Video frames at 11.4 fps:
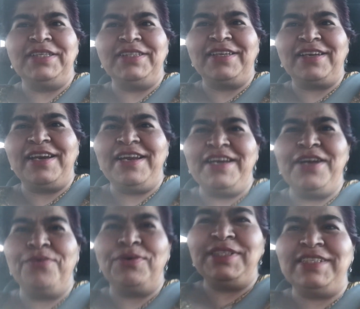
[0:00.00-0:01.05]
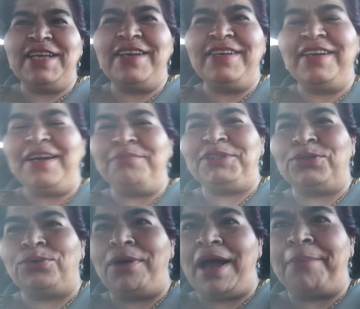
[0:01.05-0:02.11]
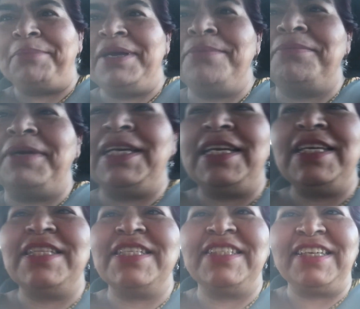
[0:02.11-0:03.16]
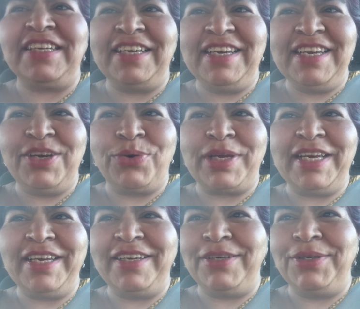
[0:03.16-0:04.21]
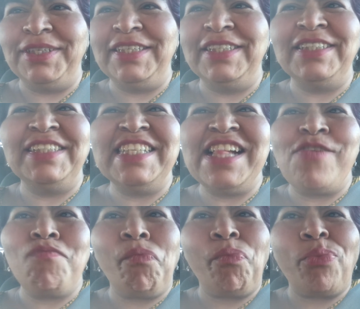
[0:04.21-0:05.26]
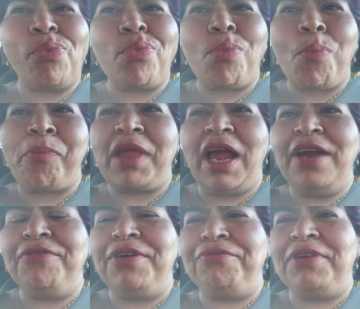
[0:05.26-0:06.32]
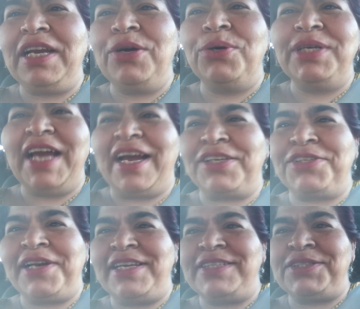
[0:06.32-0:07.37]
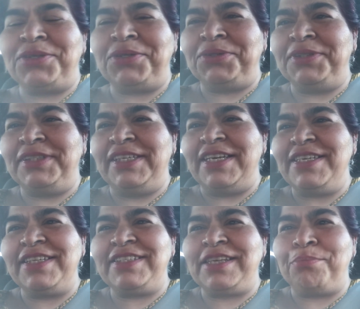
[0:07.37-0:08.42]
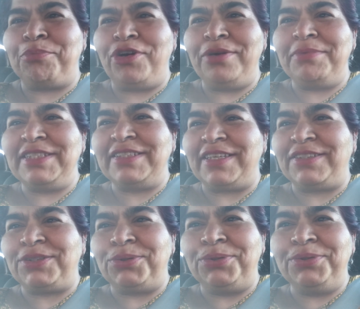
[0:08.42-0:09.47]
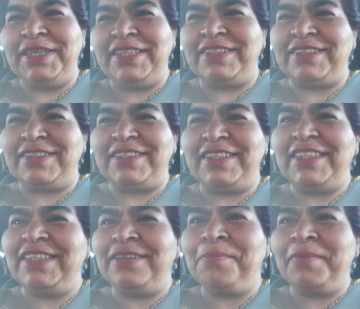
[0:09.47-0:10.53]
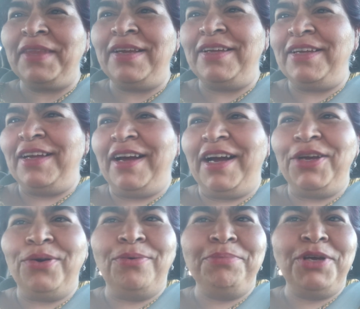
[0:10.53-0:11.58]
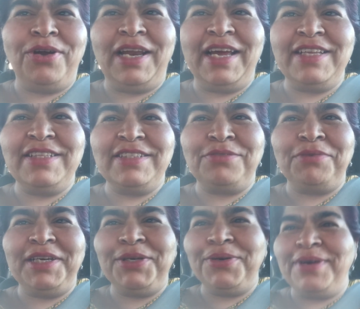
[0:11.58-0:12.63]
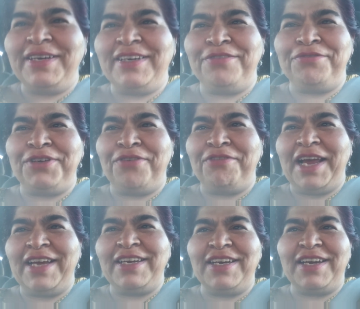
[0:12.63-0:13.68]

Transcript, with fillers: the cleaning was done i'm so happy my teeth is really looking good and we feel good actually so dentist appointments are so necessary I hope you like this video and if you have liked it,